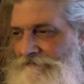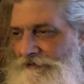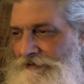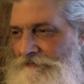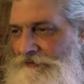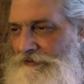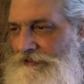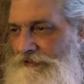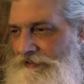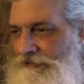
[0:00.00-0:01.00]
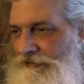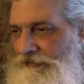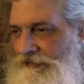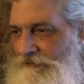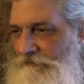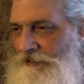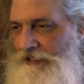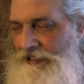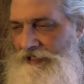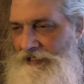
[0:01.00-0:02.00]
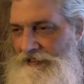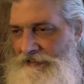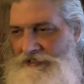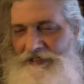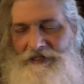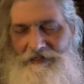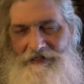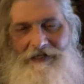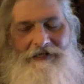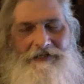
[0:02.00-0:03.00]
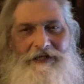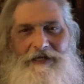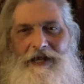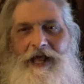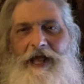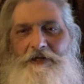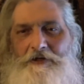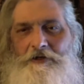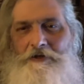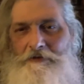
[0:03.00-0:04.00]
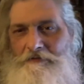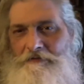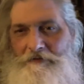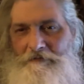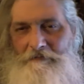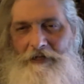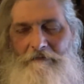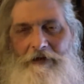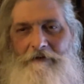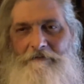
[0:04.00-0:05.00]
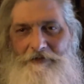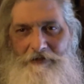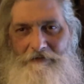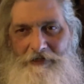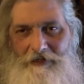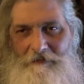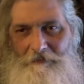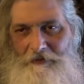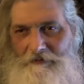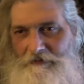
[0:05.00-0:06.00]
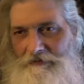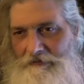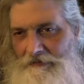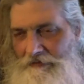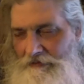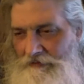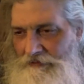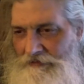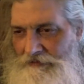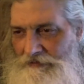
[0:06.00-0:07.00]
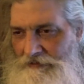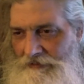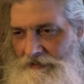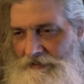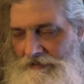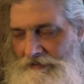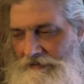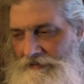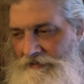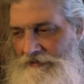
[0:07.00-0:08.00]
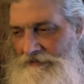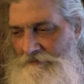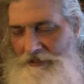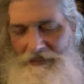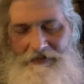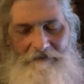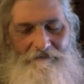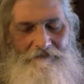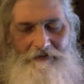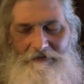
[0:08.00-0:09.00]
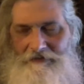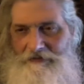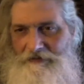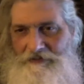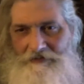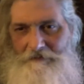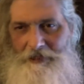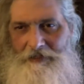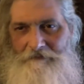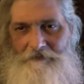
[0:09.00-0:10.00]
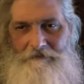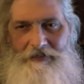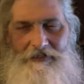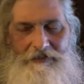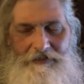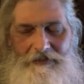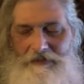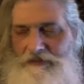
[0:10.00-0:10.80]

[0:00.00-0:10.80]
not wonderful. But then again, like I said, I knew my weight was going up. And uh, I mean, I could feel it in so many different ways.